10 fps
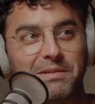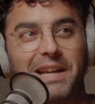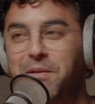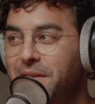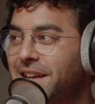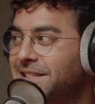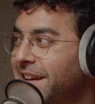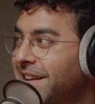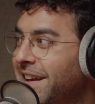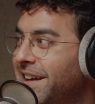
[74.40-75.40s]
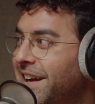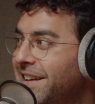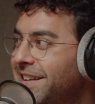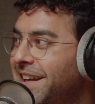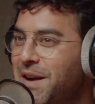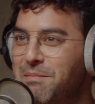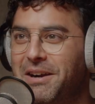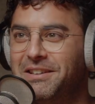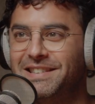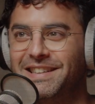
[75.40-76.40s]
up today with that exact haircut. How
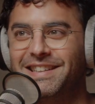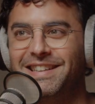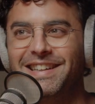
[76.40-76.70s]
embarrassing.